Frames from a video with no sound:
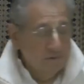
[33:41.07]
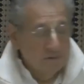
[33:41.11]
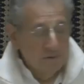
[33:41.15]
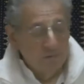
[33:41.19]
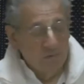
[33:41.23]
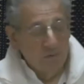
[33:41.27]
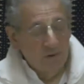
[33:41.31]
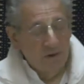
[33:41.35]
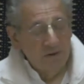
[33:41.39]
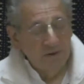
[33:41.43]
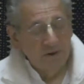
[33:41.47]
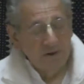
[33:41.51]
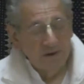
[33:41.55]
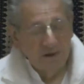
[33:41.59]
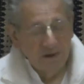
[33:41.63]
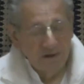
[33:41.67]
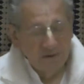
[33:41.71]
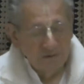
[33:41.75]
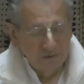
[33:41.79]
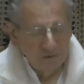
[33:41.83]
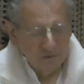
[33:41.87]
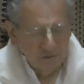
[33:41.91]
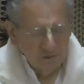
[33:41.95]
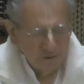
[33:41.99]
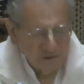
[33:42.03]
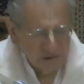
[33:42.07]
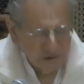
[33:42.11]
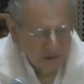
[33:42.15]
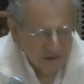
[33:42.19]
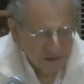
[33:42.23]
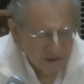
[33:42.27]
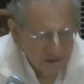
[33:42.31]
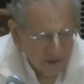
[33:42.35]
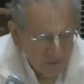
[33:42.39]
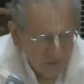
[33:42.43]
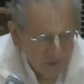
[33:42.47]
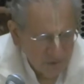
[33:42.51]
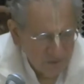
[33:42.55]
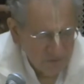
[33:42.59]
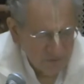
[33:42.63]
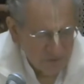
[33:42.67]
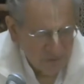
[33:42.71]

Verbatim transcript: The one that introduces someone